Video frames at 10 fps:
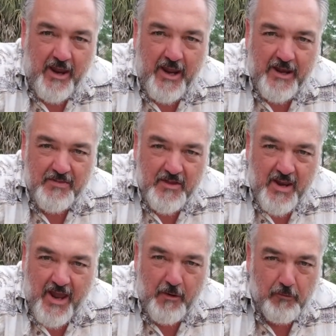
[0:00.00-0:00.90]
and the
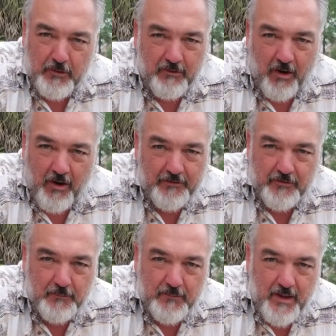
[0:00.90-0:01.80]
night were
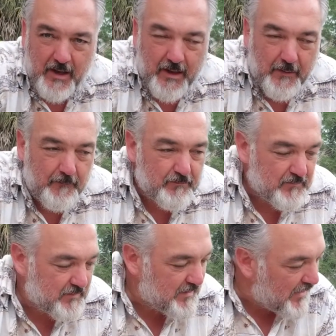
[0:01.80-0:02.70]
awesome.
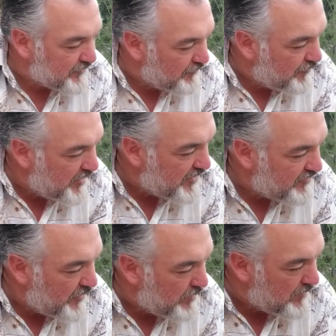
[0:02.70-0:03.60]
Caught some fish,
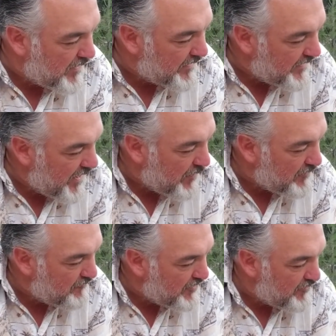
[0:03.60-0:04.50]
didn't we, bud? Yeah,
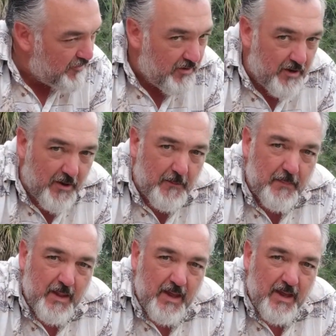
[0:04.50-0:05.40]
went fishing, yeah.
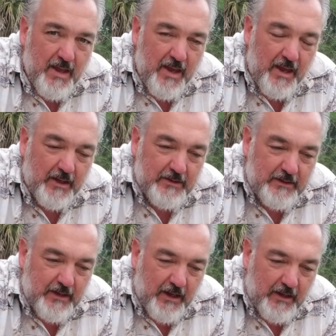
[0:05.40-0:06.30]

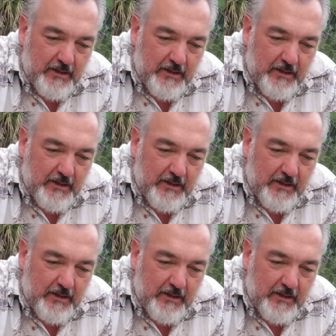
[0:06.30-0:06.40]
And